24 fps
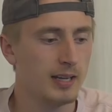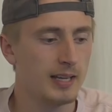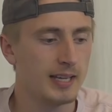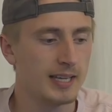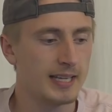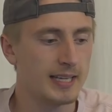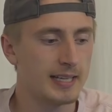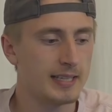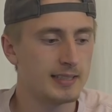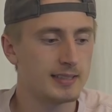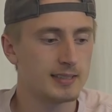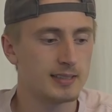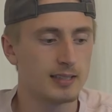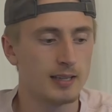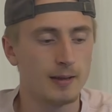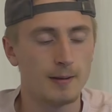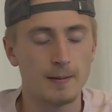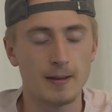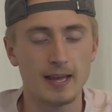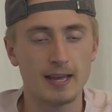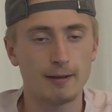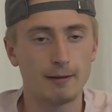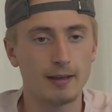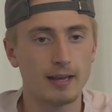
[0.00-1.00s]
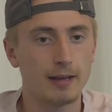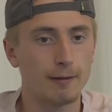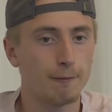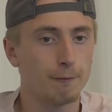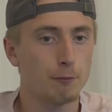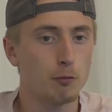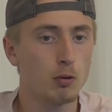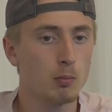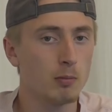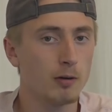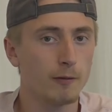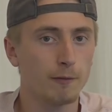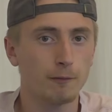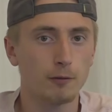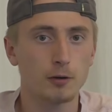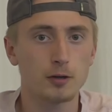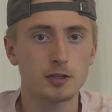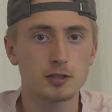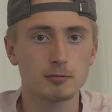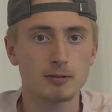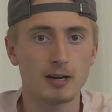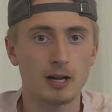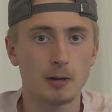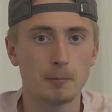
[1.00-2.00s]
he's a former
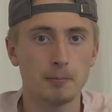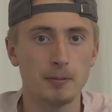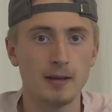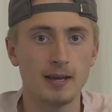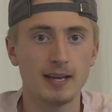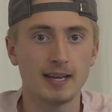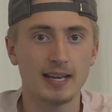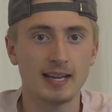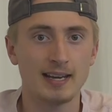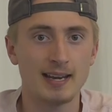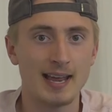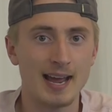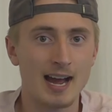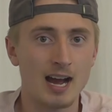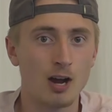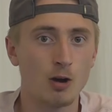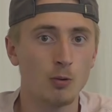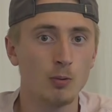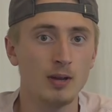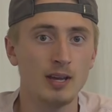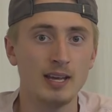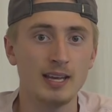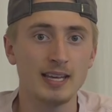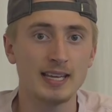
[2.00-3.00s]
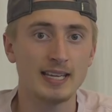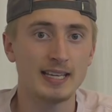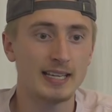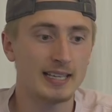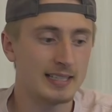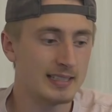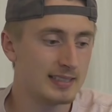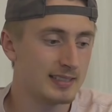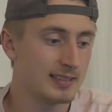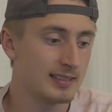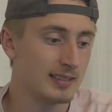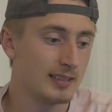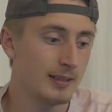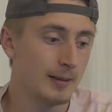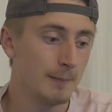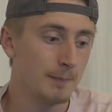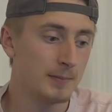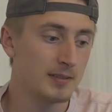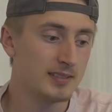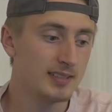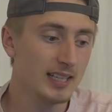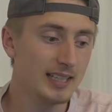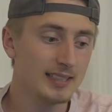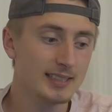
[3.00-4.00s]
first-round pick, and now he's
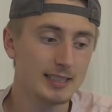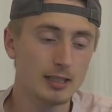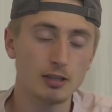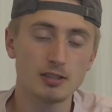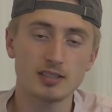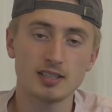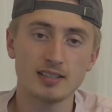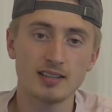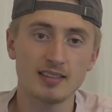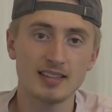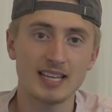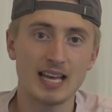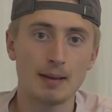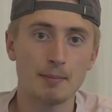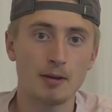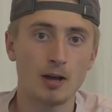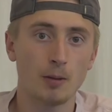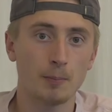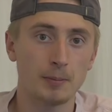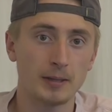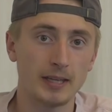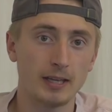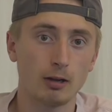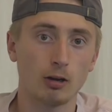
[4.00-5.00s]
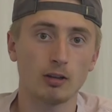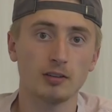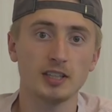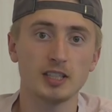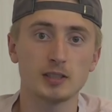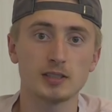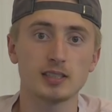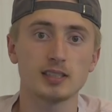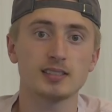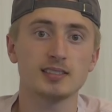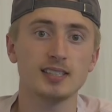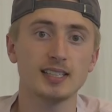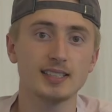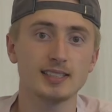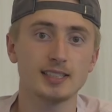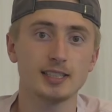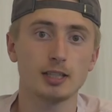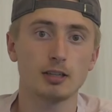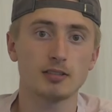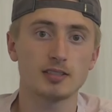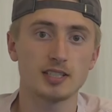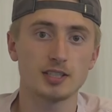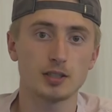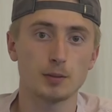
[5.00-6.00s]
6 years into the MLB, or at least 6
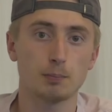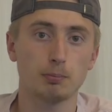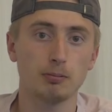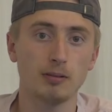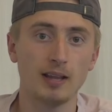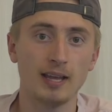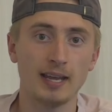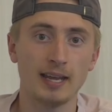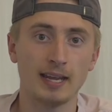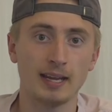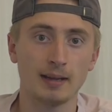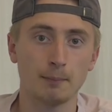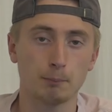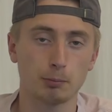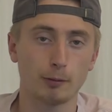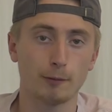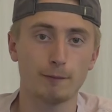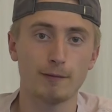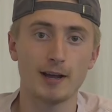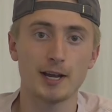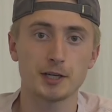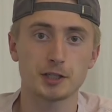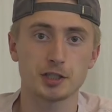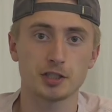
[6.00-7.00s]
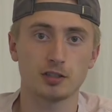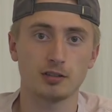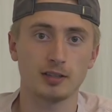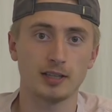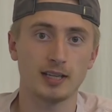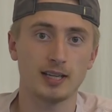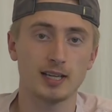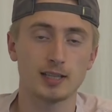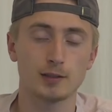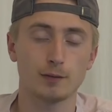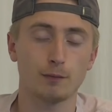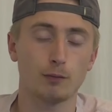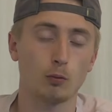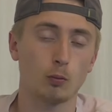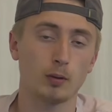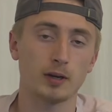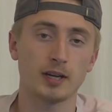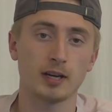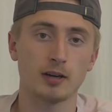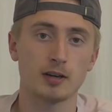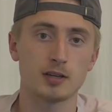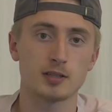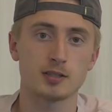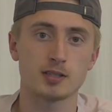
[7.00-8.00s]
years into playing professionally, because 4
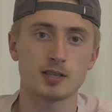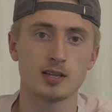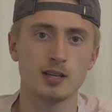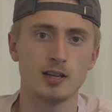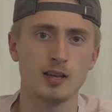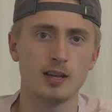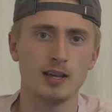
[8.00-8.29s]
years